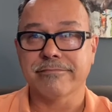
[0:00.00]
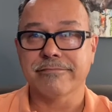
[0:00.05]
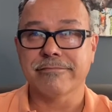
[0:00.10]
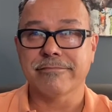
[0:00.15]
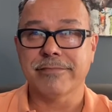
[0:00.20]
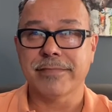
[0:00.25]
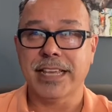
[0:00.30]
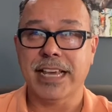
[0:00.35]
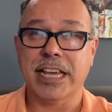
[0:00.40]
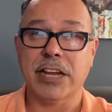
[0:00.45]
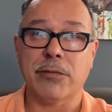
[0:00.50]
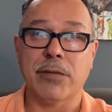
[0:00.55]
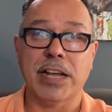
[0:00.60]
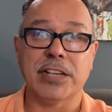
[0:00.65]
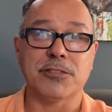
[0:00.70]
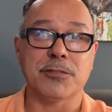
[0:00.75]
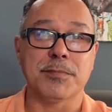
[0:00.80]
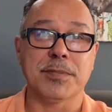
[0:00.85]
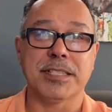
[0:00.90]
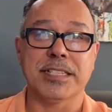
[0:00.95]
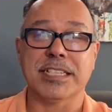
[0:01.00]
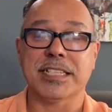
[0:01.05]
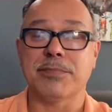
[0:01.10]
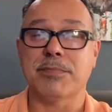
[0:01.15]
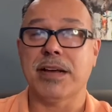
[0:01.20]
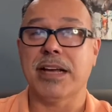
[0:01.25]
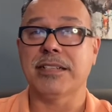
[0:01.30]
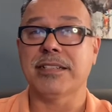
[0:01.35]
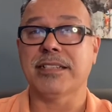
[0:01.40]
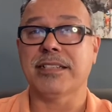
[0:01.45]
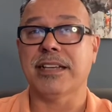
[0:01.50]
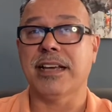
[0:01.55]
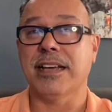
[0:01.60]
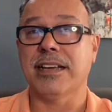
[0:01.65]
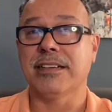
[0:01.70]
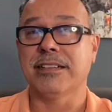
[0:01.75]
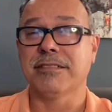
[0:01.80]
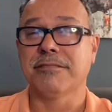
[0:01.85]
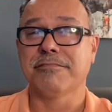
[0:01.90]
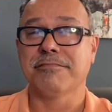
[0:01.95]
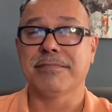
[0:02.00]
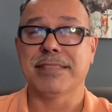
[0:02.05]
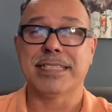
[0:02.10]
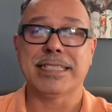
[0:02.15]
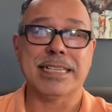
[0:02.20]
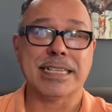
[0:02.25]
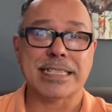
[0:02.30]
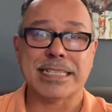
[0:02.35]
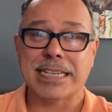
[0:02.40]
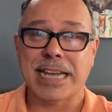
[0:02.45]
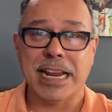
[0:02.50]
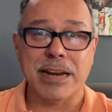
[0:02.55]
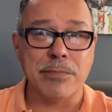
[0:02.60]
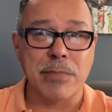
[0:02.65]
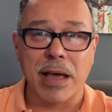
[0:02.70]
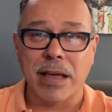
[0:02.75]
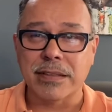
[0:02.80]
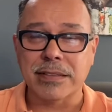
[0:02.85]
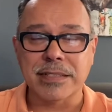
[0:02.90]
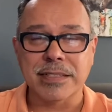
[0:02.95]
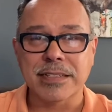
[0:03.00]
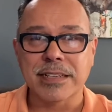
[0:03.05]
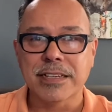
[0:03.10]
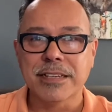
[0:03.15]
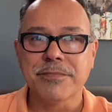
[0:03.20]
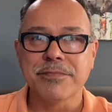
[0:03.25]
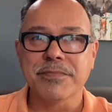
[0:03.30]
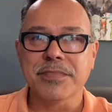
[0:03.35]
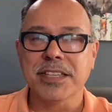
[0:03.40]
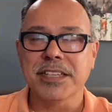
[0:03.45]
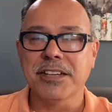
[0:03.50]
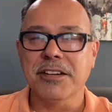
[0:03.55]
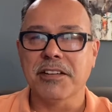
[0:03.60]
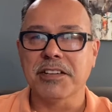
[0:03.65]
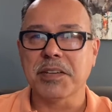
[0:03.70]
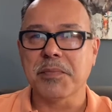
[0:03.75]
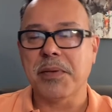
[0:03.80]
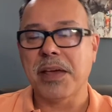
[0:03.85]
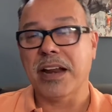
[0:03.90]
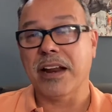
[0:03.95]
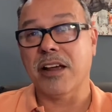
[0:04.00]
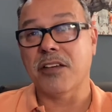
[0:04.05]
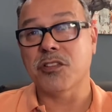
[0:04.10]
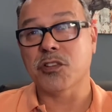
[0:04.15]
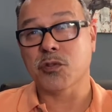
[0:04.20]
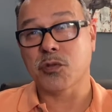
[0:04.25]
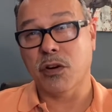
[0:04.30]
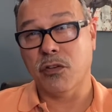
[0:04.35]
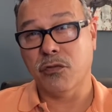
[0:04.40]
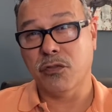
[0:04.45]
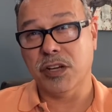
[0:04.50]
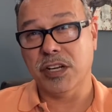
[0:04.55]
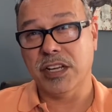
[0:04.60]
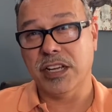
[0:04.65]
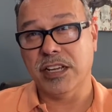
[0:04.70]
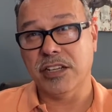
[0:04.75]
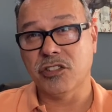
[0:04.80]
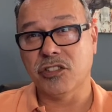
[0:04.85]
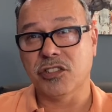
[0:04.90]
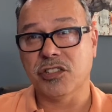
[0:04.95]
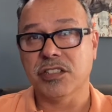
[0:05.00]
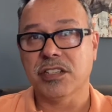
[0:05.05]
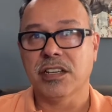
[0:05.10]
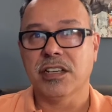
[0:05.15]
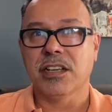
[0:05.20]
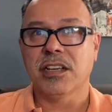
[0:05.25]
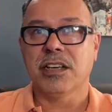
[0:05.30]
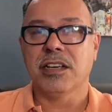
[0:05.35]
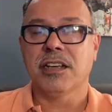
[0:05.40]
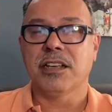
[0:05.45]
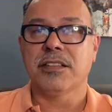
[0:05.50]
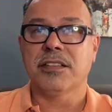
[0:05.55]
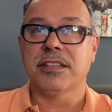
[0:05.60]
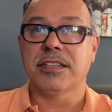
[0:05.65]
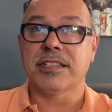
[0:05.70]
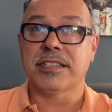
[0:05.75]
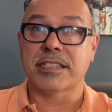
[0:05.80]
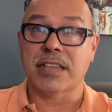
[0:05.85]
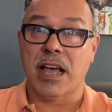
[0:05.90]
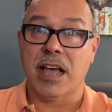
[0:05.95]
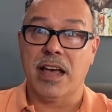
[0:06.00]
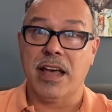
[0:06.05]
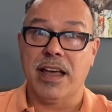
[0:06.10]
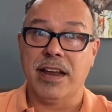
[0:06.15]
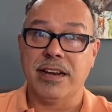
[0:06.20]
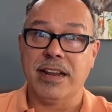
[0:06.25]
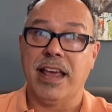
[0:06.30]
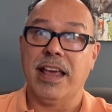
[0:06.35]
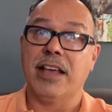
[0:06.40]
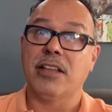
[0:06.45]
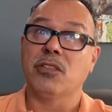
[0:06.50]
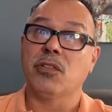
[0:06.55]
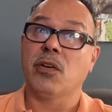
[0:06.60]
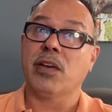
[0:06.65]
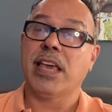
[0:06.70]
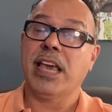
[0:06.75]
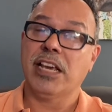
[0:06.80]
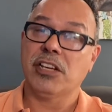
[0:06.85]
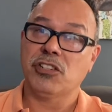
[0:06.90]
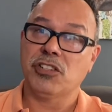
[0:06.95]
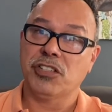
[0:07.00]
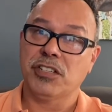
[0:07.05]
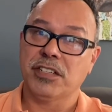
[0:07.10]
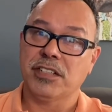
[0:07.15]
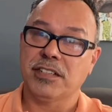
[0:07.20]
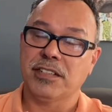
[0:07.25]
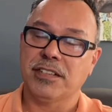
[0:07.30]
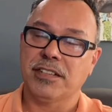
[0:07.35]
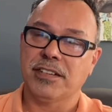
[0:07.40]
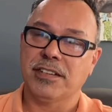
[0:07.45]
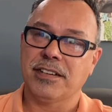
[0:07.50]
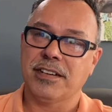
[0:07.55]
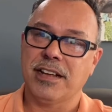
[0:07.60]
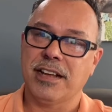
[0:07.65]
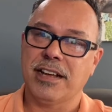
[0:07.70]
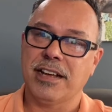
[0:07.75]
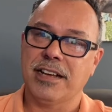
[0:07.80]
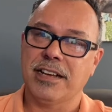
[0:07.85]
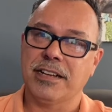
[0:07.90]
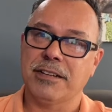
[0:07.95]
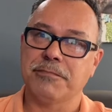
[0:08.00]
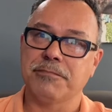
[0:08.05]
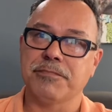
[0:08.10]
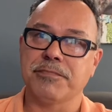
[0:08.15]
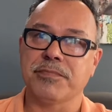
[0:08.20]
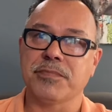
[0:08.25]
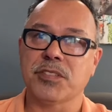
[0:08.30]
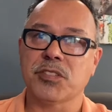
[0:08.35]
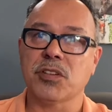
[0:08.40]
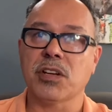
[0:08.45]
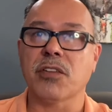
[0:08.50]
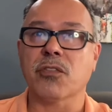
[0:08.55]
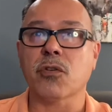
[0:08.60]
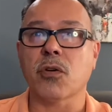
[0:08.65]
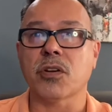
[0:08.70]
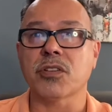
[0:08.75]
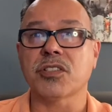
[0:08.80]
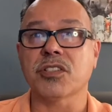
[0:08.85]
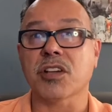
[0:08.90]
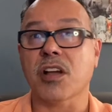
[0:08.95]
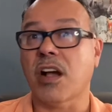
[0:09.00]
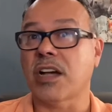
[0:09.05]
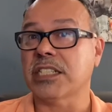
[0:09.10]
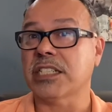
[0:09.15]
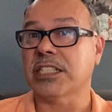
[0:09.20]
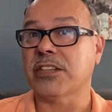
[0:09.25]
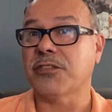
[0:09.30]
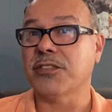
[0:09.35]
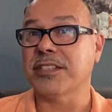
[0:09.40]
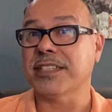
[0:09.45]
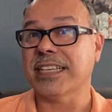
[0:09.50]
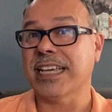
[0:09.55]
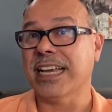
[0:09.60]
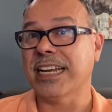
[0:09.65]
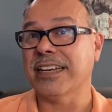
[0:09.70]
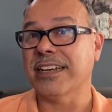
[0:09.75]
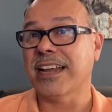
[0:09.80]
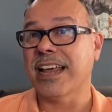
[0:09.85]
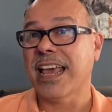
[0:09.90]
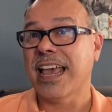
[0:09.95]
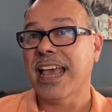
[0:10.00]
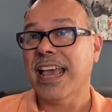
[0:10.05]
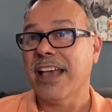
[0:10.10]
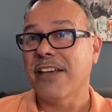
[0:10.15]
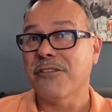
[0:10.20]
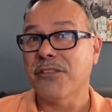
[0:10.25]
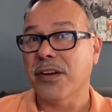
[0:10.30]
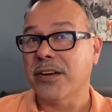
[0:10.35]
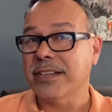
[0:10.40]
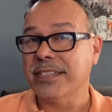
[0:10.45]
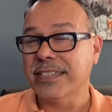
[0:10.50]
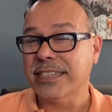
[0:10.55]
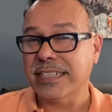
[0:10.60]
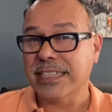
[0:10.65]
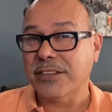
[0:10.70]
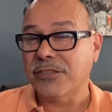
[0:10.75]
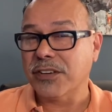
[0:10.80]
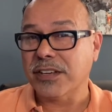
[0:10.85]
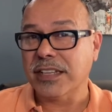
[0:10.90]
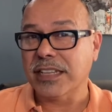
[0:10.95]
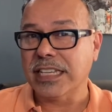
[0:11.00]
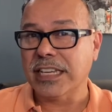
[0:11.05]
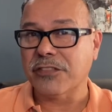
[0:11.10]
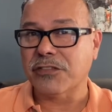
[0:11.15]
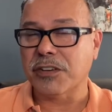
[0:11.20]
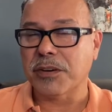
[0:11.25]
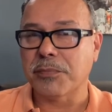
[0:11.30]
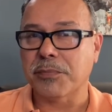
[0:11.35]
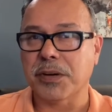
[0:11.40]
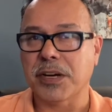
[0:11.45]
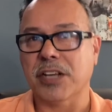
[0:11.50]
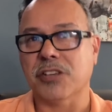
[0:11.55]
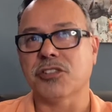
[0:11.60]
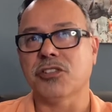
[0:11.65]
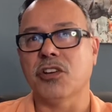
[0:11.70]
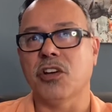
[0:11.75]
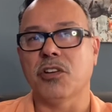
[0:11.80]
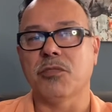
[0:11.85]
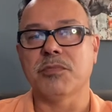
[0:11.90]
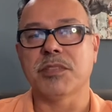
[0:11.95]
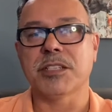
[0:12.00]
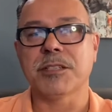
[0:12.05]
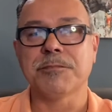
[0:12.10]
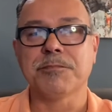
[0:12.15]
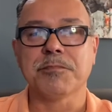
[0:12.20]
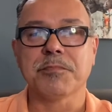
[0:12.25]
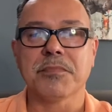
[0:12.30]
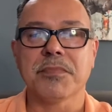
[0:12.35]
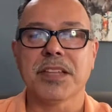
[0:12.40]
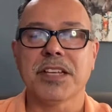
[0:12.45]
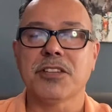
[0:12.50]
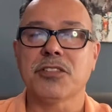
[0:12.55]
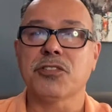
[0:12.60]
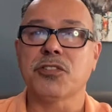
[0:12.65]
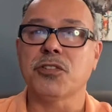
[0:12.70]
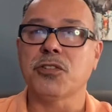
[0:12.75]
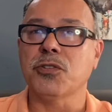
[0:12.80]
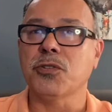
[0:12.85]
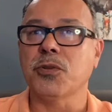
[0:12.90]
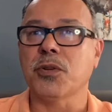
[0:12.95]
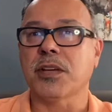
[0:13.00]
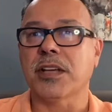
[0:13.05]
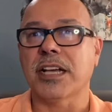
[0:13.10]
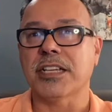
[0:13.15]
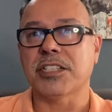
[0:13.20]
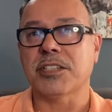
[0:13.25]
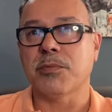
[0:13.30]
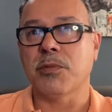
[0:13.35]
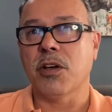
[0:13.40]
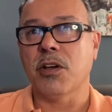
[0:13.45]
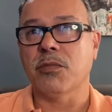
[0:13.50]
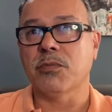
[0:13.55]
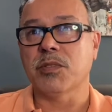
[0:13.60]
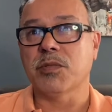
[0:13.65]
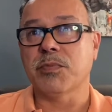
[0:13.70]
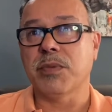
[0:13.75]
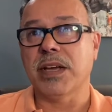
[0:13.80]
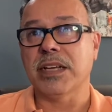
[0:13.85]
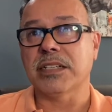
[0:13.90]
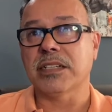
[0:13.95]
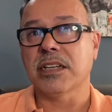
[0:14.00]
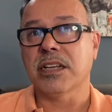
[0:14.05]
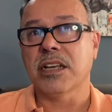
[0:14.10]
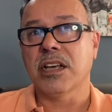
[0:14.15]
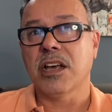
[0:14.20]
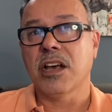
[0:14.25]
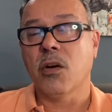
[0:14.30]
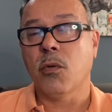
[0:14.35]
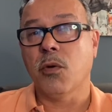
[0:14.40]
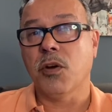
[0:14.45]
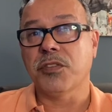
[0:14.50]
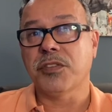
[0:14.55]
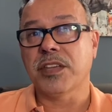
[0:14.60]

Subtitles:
they can range from 6 months to 16 months, depending on the square footage, the design, and location. So, of course, the cost difference can vary significantly from production homes to custom homes, but with